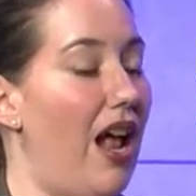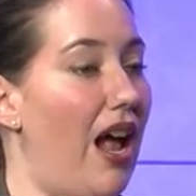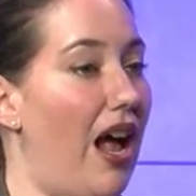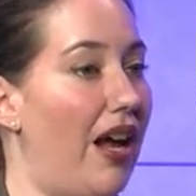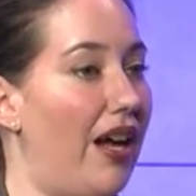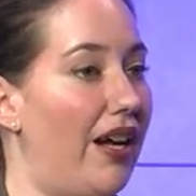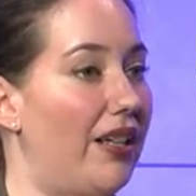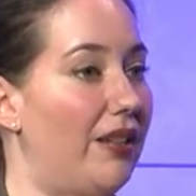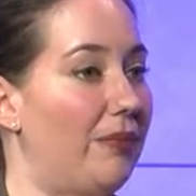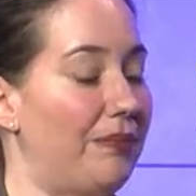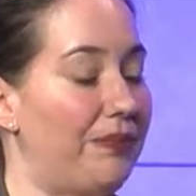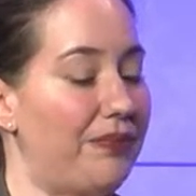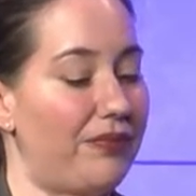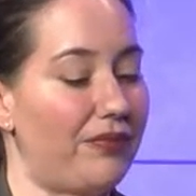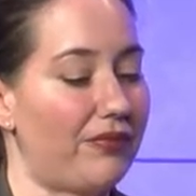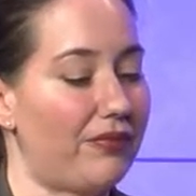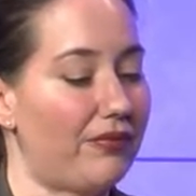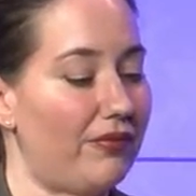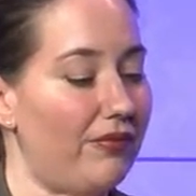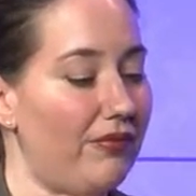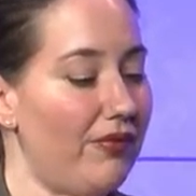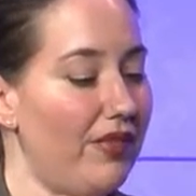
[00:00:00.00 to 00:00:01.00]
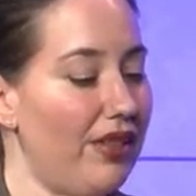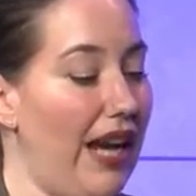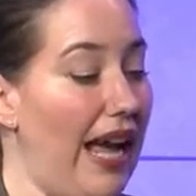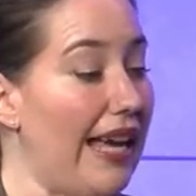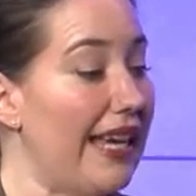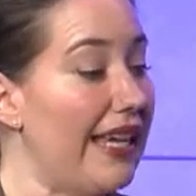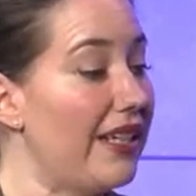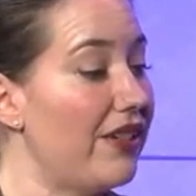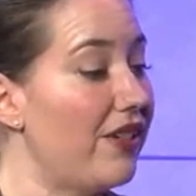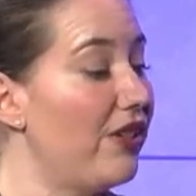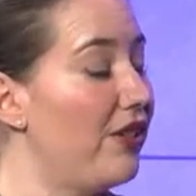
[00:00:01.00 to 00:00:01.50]
I
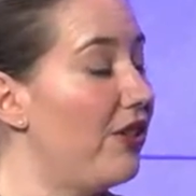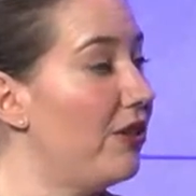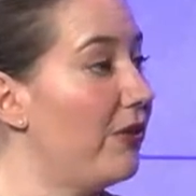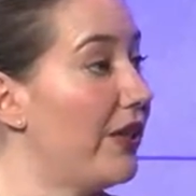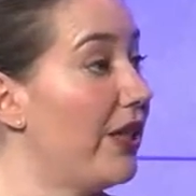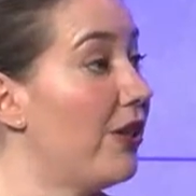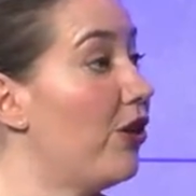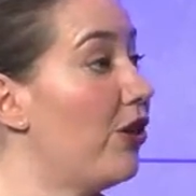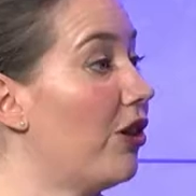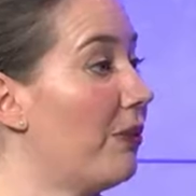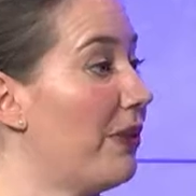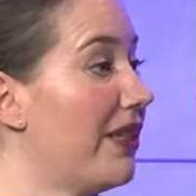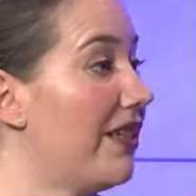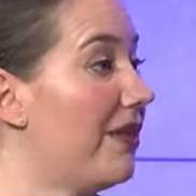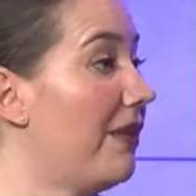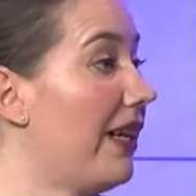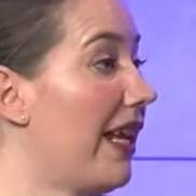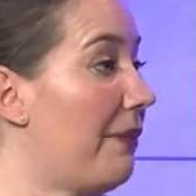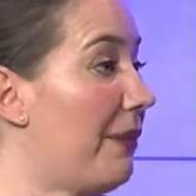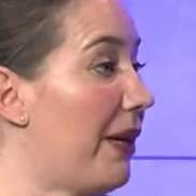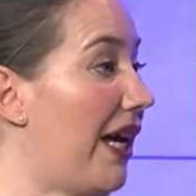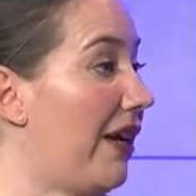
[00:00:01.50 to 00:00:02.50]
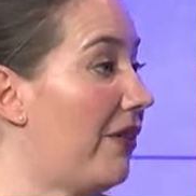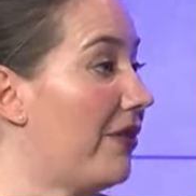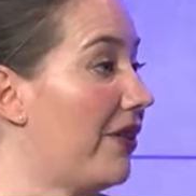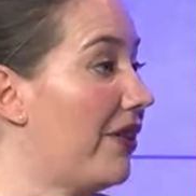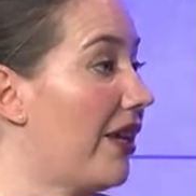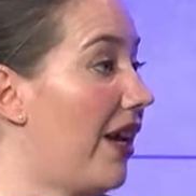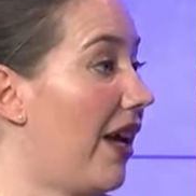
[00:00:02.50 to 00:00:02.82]
get to do an enormous amount